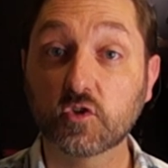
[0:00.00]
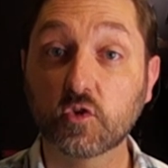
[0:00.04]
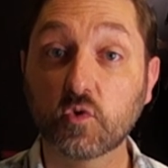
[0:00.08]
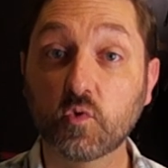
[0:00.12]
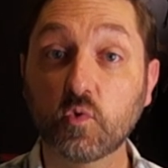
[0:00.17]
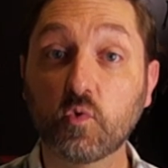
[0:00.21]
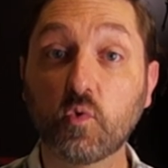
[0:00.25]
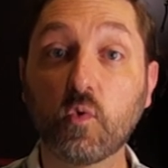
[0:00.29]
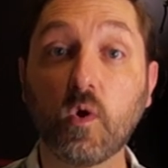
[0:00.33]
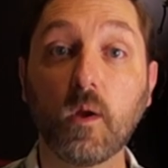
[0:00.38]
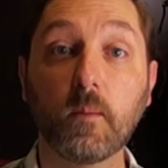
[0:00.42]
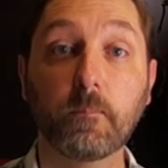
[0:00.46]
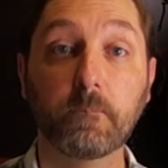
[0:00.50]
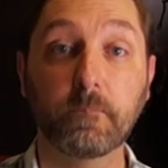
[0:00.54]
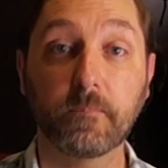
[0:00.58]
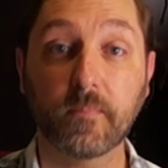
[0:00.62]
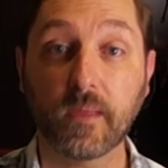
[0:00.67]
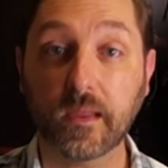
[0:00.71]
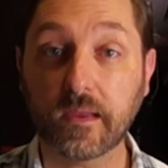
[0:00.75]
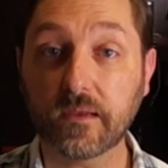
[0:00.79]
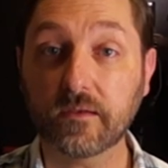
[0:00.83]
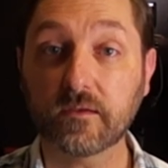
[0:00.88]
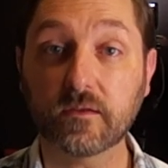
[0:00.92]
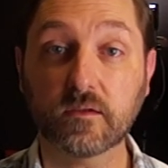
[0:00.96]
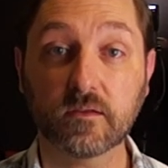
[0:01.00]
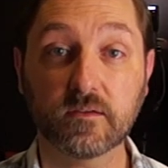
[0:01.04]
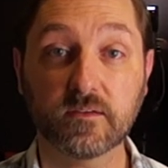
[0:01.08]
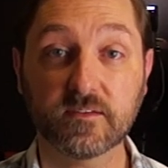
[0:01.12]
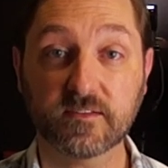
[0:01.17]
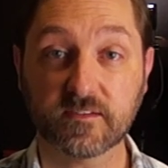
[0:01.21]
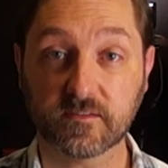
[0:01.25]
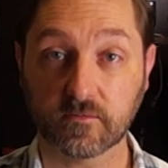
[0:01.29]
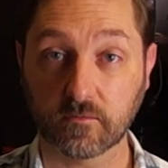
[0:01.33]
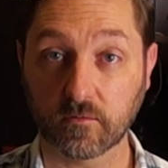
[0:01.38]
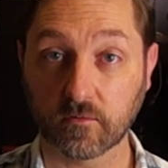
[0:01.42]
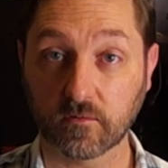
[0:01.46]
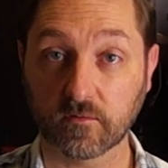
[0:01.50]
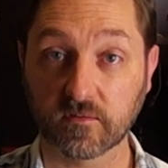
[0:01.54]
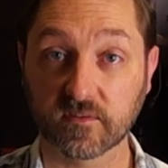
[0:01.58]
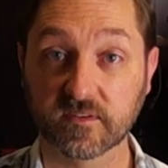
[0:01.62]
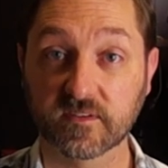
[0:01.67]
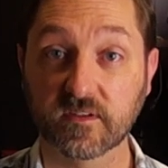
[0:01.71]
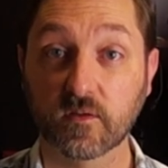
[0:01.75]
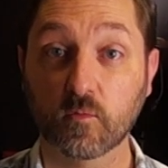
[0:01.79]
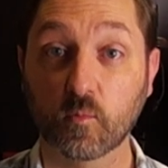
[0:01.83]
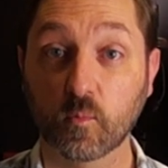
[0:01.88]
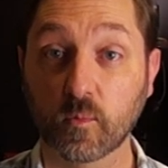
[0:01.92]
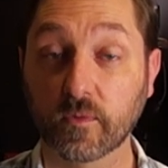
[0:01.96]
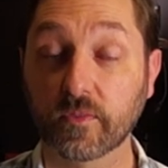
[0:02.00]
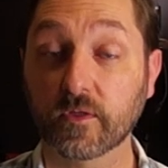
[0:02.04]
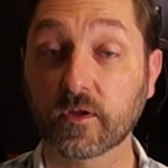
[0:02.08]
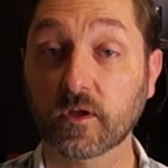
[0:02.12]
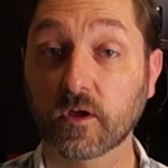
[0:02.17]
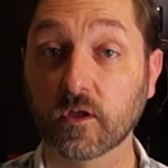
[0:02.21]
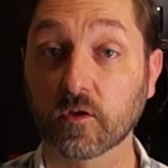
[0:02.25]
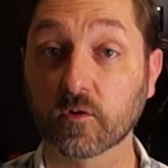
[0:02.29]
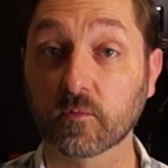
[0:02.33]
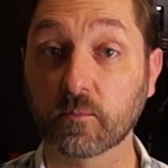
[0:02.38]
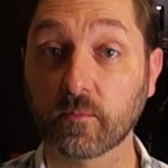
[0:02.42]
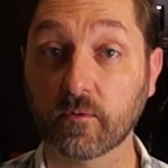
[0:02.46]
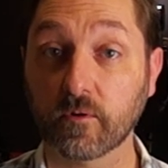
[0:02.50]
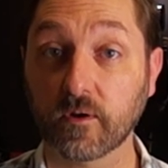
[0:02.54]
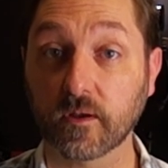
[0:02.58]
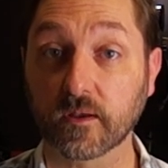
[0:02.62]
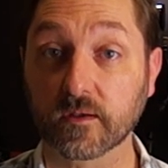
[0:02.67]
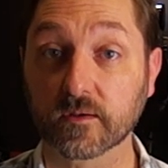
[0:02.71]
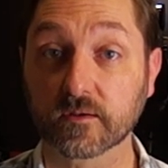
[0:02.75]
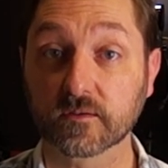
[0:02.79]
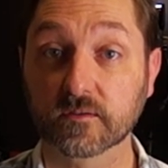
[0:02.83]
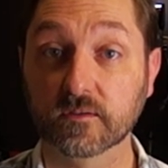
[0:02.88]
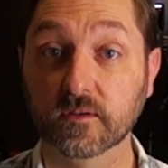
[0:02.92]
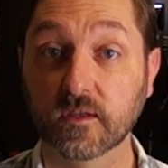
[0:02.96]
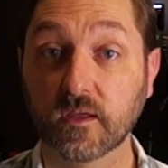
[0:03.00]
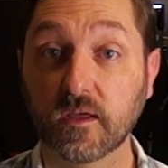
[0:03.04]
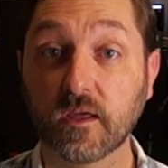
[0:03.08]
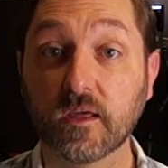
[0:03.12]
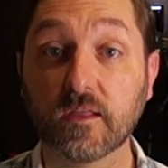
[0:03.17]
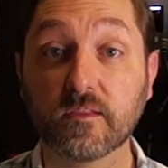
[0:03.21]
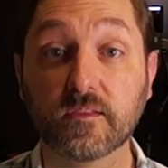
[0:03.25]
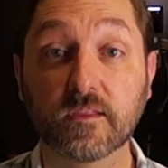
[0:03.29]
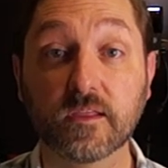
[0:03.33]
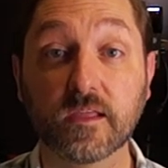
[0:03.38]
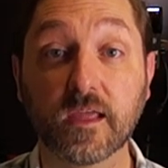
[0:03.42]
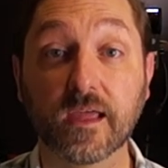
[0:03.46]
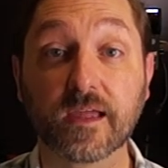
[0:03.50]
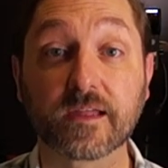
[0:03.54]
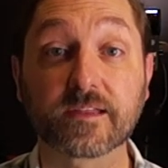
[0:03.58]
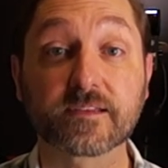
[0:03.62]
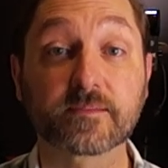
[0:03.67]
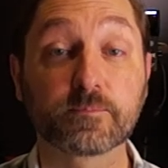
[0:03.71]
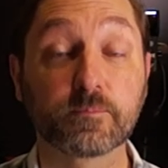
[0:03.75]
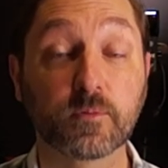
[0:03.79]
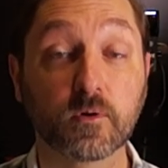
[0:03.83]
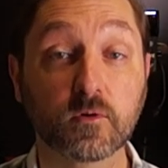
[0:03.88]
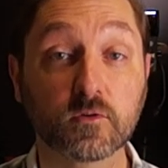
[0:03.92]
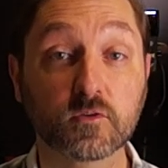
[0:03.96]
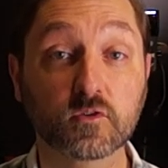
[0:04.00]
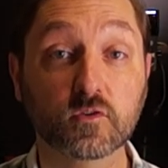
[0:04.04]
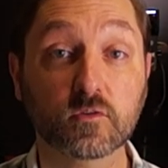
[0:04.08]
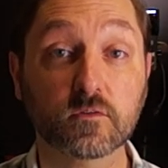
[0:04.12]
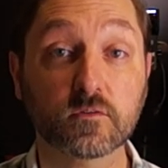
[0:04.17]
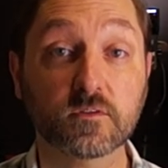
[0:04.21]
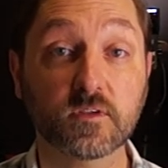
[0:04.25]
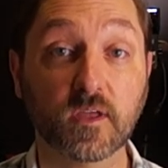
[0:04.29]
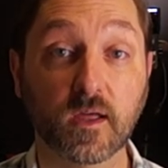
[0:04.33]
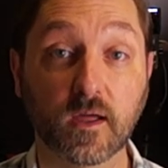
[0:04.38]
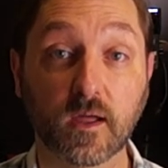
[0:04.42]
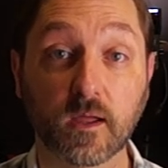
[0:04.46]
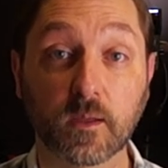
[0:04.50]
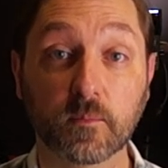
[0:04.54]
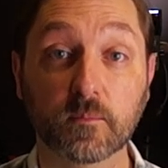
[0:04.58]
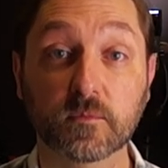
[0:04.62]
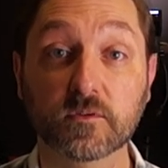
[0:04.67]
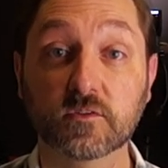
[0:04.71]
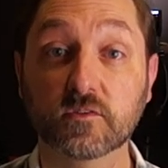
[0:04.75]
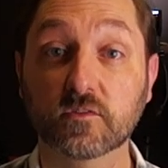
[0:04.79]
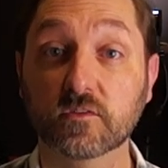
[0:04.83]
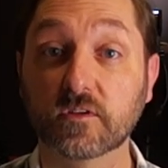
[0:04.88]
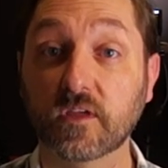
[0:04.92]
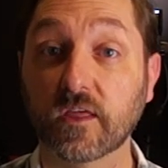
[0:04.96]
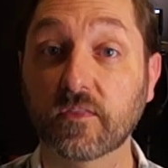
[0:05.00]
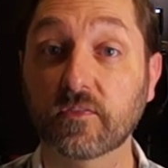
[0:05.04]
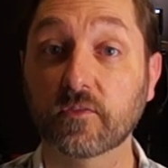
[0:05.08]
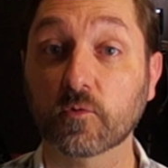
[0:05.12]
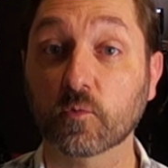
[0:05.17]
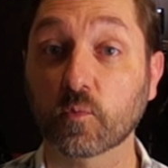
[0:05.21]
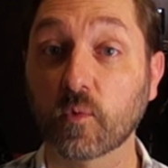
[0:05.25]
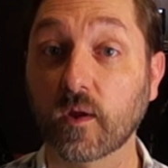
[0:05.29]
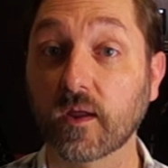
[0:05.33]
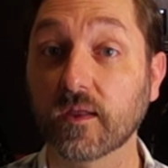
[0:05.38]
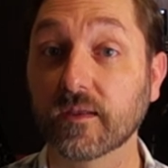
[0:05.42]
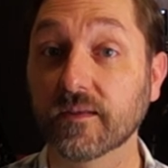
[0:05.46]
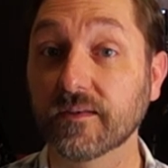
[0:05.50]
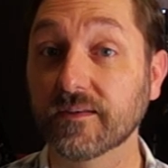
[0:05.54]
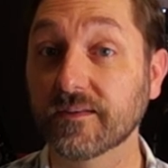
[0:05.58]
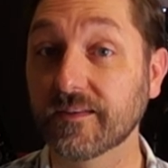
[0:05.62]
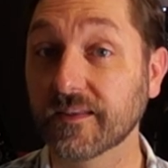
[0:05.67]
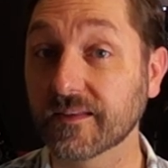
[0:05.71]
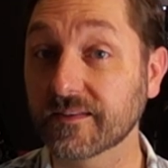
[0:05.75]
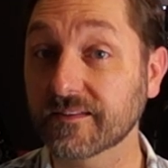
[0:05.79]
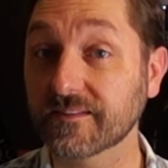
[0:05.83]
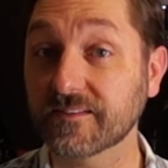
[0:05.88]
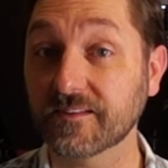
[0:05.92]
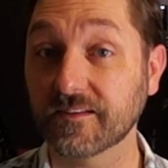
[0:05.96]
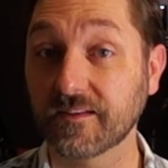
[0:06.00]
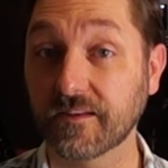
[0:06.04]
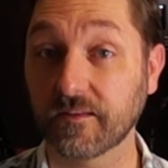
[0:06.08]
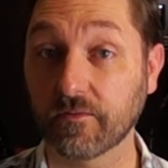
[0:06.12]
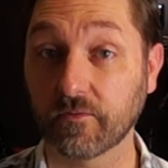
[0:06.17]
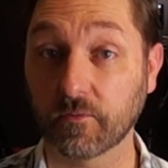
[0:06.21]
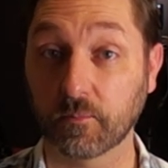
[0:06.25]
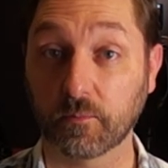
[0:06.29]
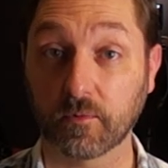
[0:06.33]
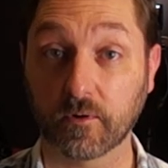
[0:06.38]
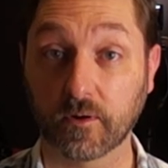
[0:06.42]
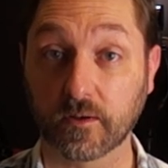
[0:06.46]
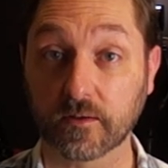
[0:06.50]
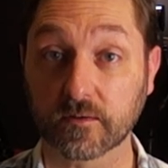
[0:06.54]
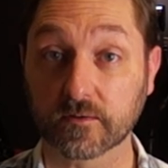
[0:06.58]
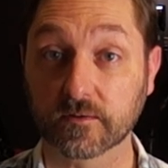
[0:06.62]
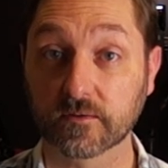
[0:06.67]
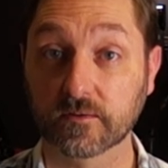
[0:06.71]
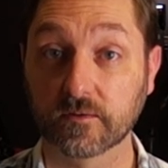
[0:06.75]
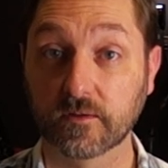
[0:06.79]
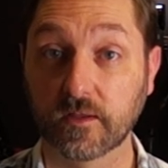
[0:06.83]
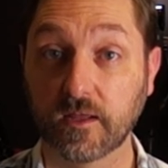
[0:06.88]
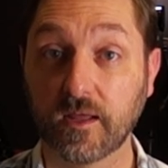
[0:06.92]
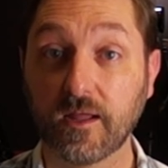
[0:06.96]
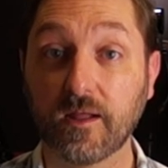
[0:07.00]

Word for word: two main concerns with a color print: the exposure time to get the right density of the print,